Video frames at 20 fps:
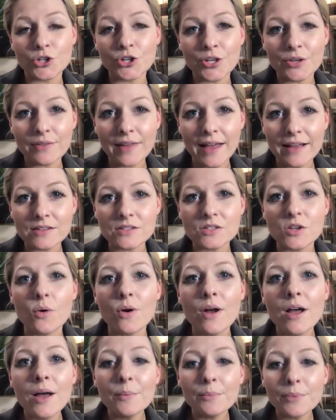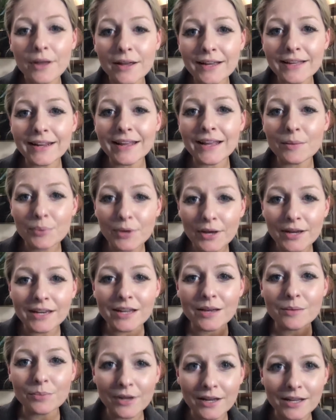you that. So plug it in, plug it
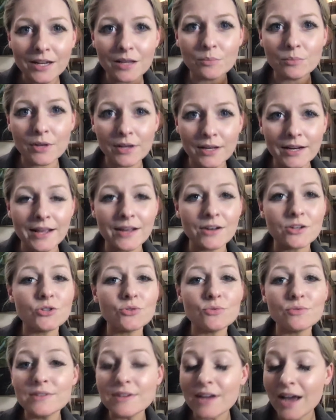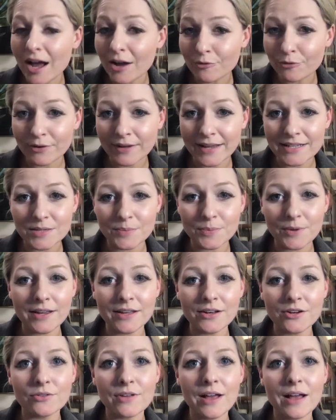in, plug it in, plug it in. Do not forget to plug
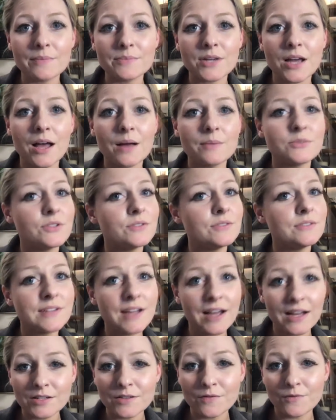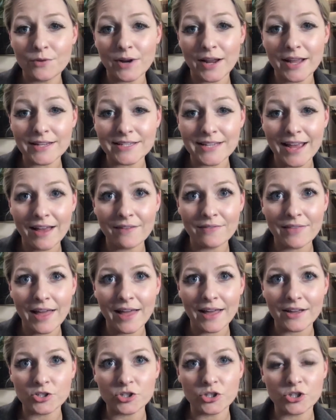in your laptop. Do not forget to have that
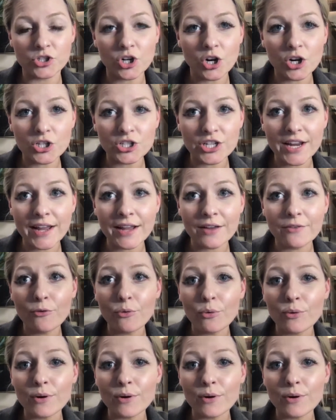extra charging for